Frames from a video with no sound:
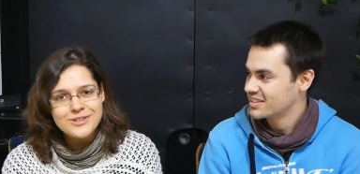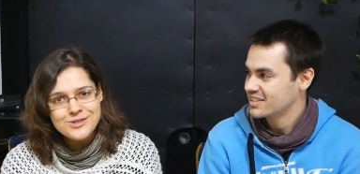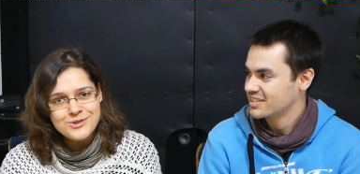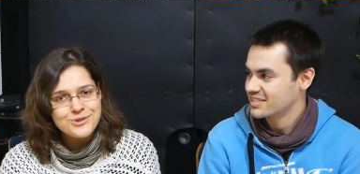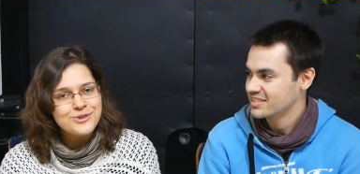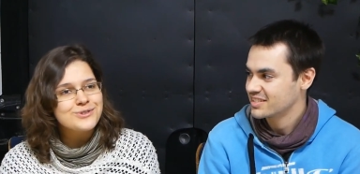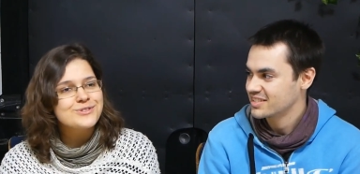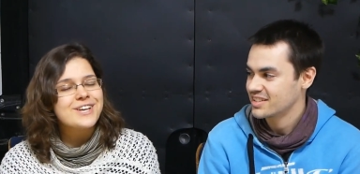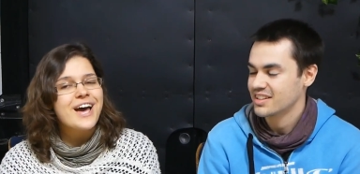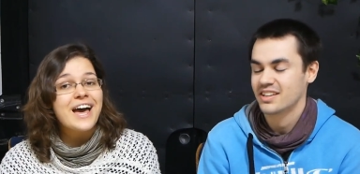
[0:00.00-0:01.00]
Speaker 1: the
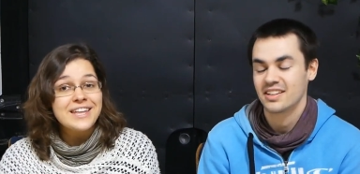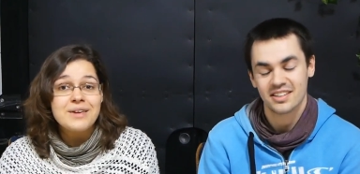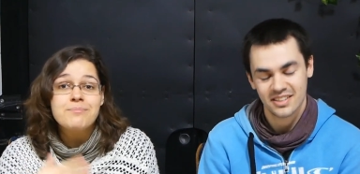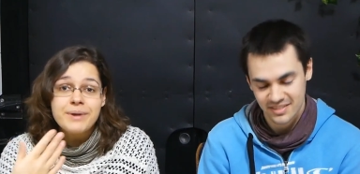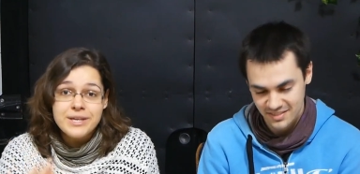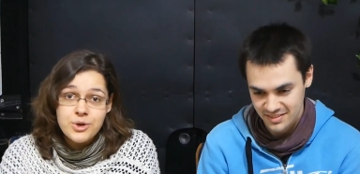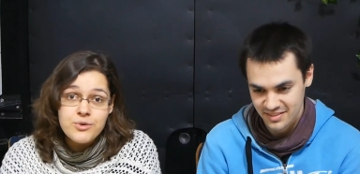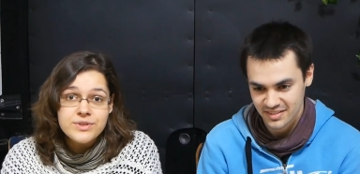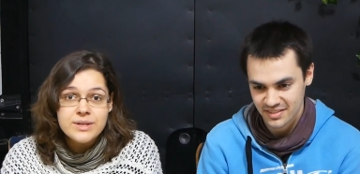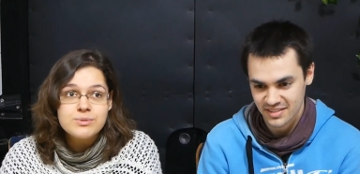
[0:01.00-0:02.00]
screws and then paint
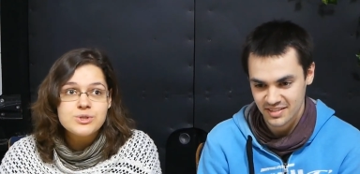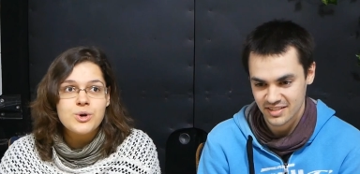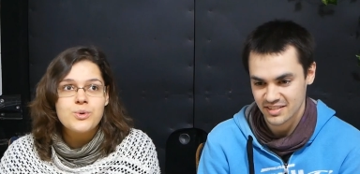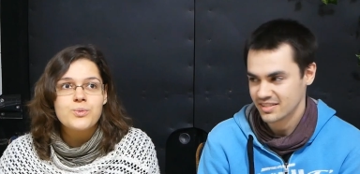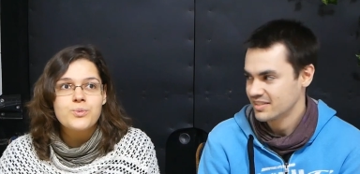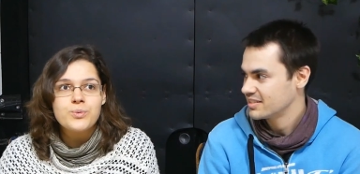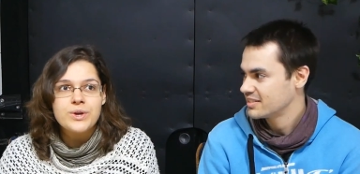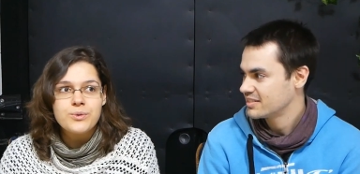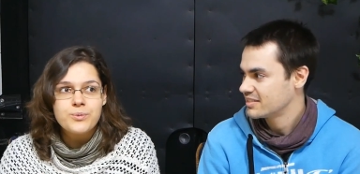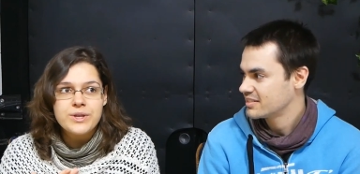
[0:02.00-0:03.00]
over them so
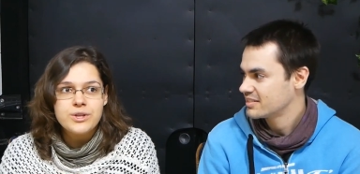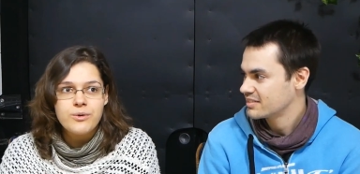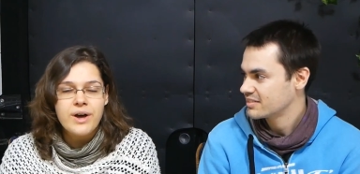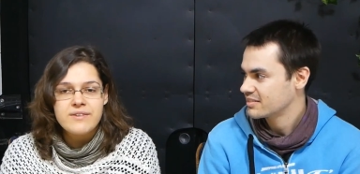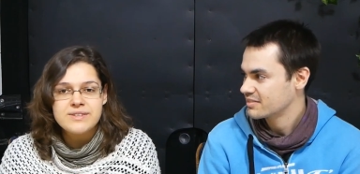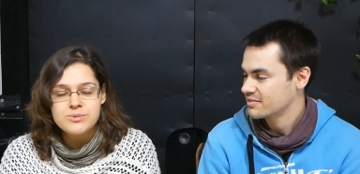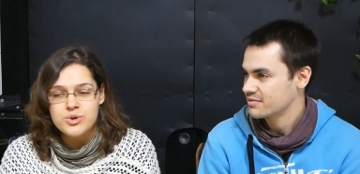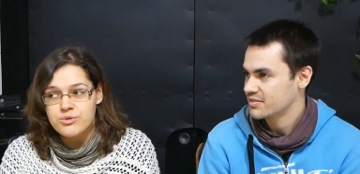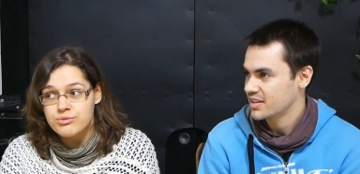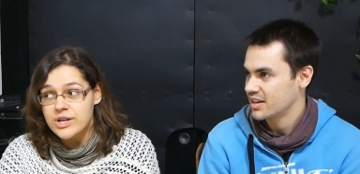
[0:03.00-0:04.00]
we, we don't have some
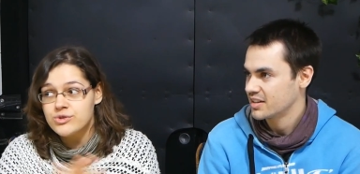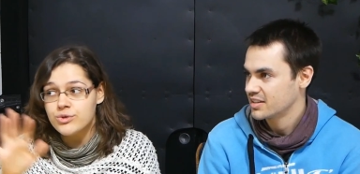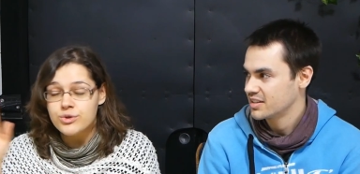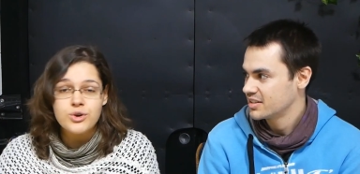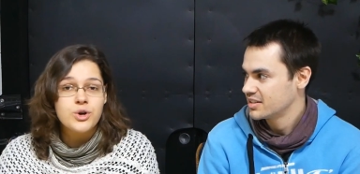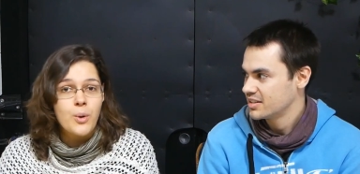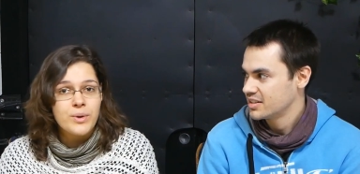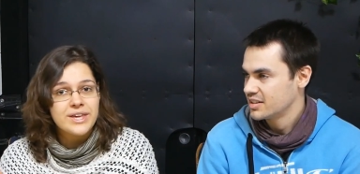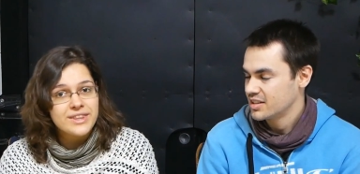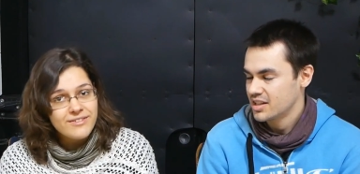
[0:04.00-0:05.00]
sort of retro look
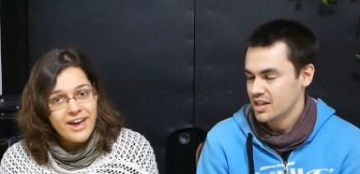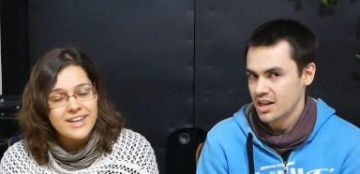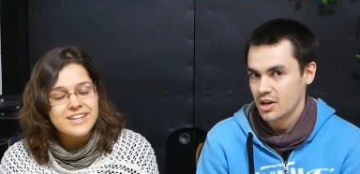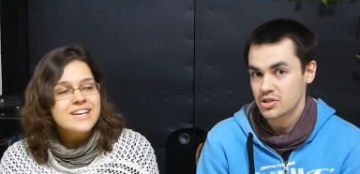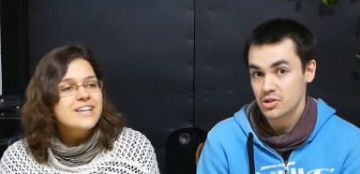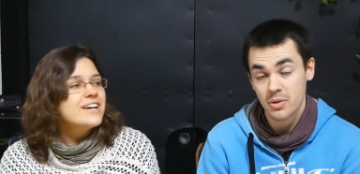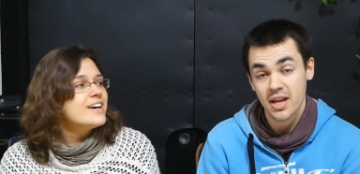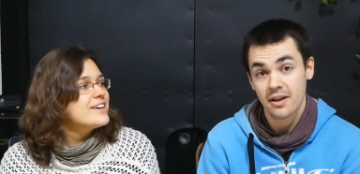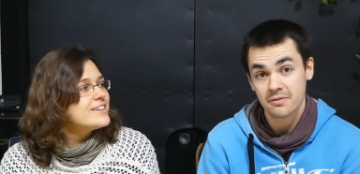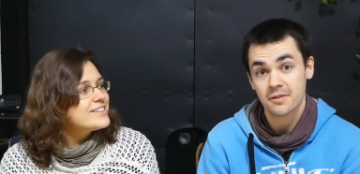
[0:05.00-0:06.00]
going in the van.
Speaker 2: So we
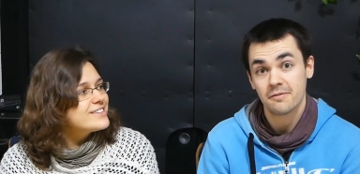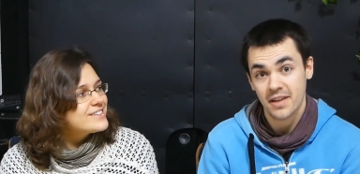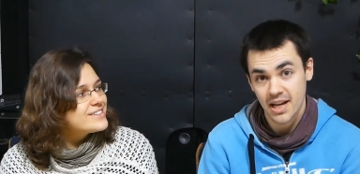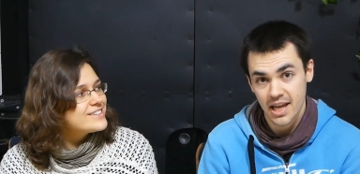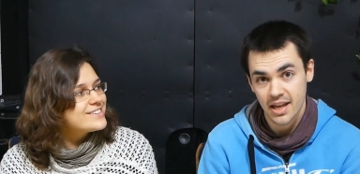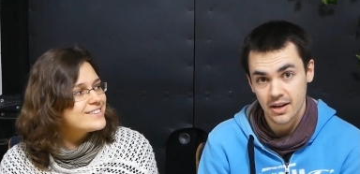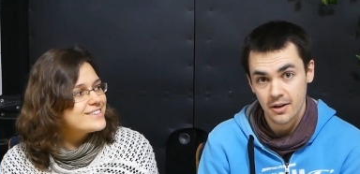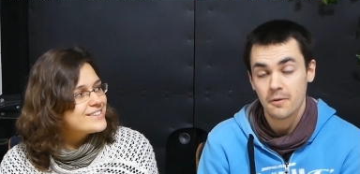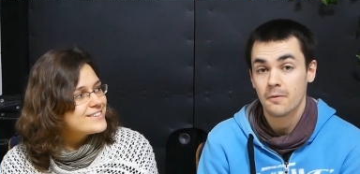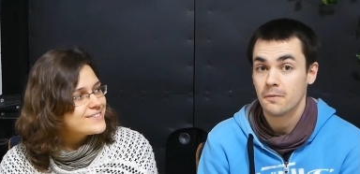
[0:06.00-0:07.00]
have to fill in
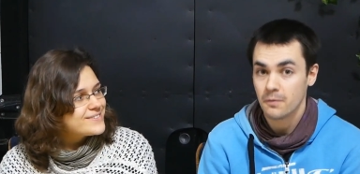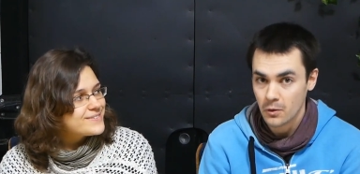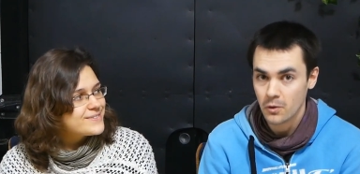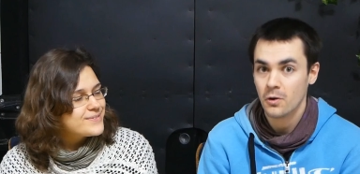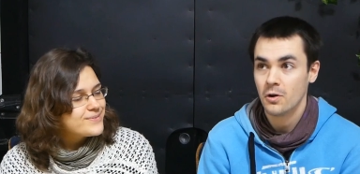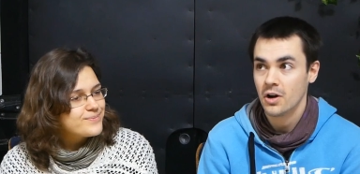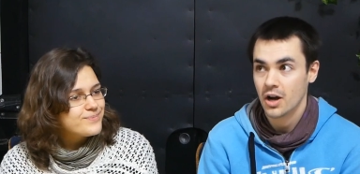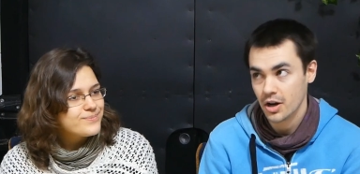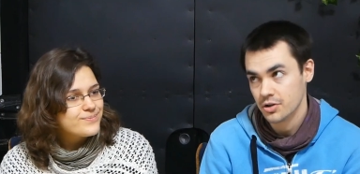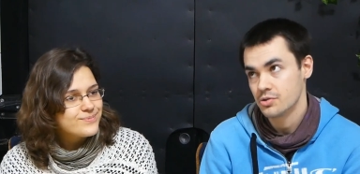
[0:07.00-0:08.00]
four
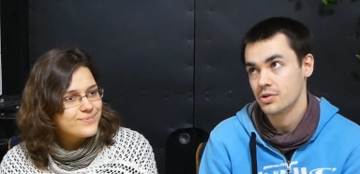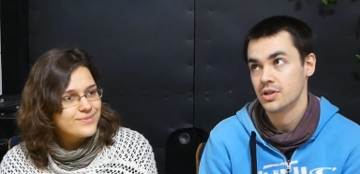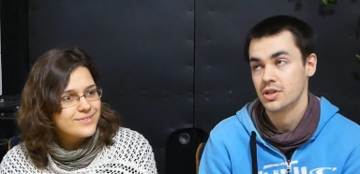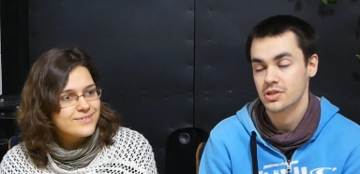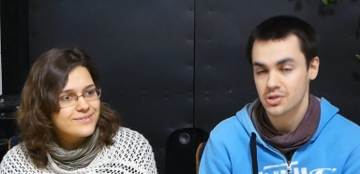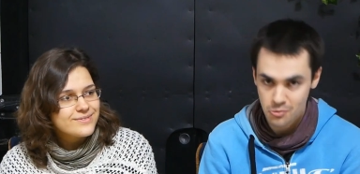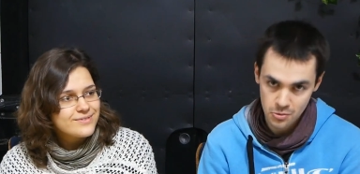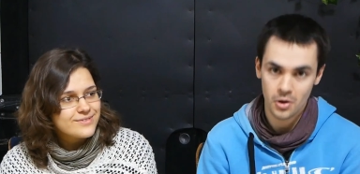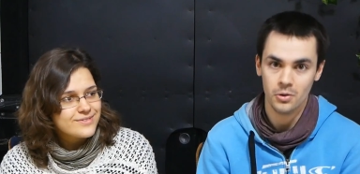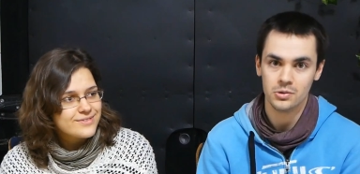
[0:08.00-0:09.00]
hundred
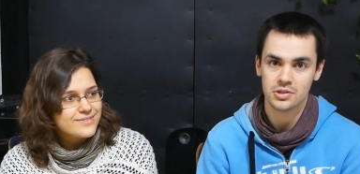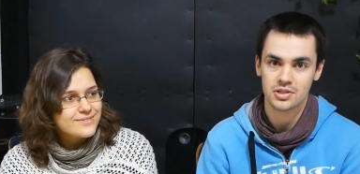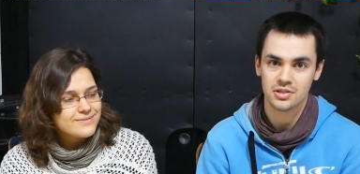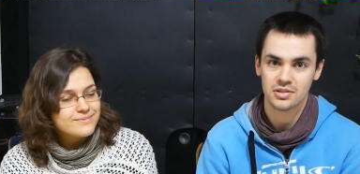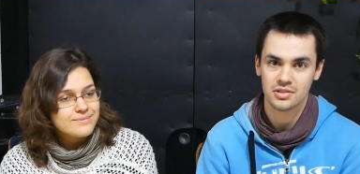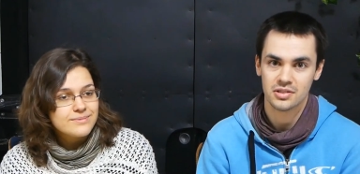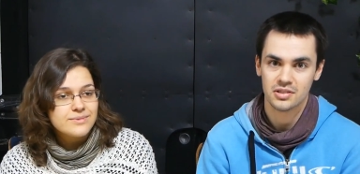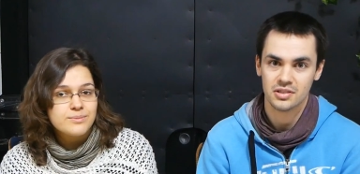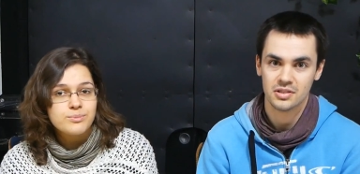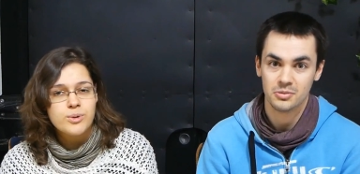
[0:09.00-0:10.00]
screw holes.
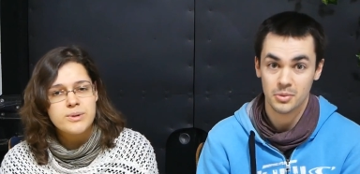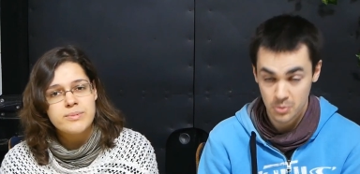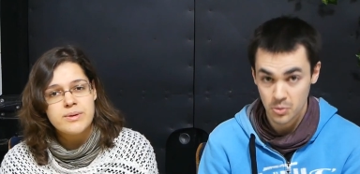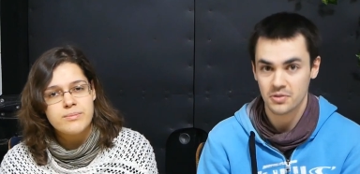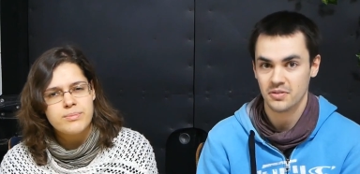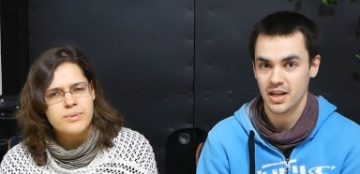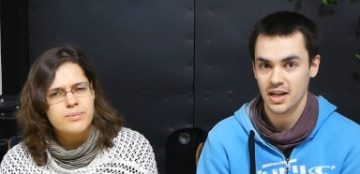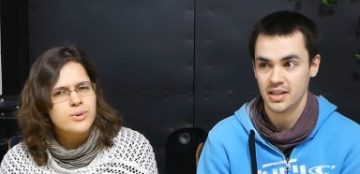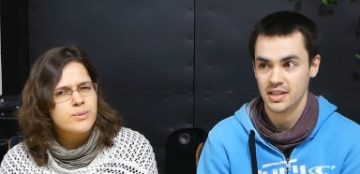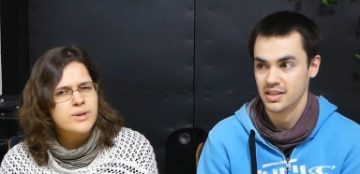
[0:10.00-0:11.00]
Probably with a bit, wood
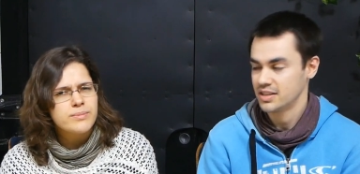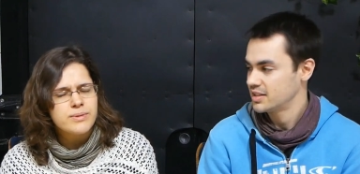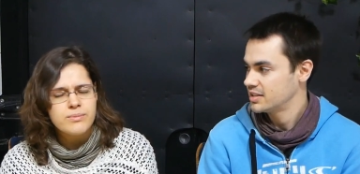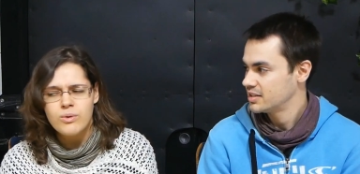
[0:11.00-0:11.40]
filler. Probably a bit